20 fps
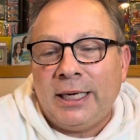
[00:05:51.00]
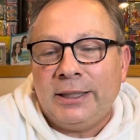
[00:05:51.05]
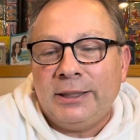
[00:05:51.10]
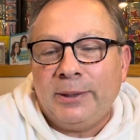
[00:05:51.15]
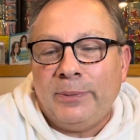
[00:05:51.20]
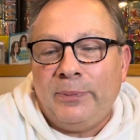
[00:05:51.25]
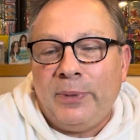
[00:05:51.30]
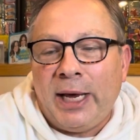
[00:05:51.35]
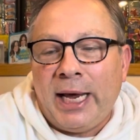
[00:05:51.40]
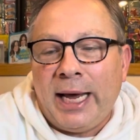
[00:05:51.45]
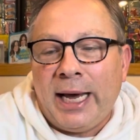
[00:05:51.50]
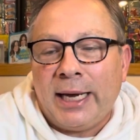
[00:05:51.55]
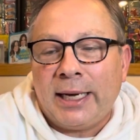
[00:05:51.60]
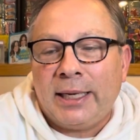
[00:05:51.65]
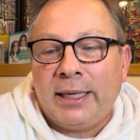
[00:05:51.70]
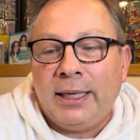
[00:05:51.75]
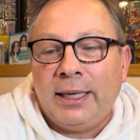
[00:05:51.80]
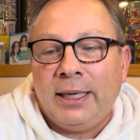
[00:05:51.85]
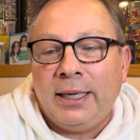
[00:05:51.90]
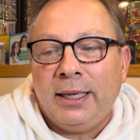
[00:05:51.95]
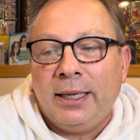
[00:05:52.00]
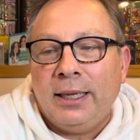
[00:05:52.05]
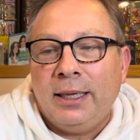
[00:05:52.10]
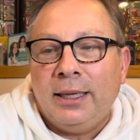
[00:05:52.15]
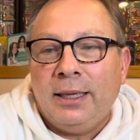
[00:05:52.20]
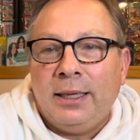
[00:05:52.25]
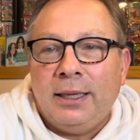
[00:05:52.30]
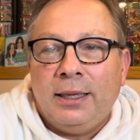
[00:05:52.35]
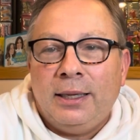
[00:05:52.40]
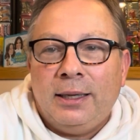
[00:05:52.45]
on the back,
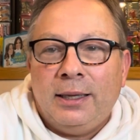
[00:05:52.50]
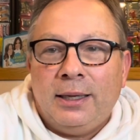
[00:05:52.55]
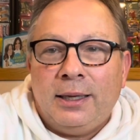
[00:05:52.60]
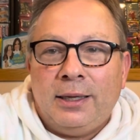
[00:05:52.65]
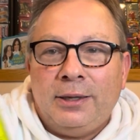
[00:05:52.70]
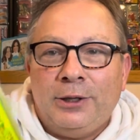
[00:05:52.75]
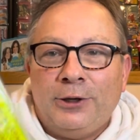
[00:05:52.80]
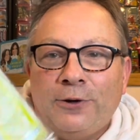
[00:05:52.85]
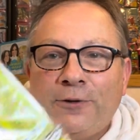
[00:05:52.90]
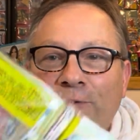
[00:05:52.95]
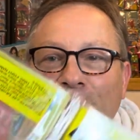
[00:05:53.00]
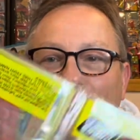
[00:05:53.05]
little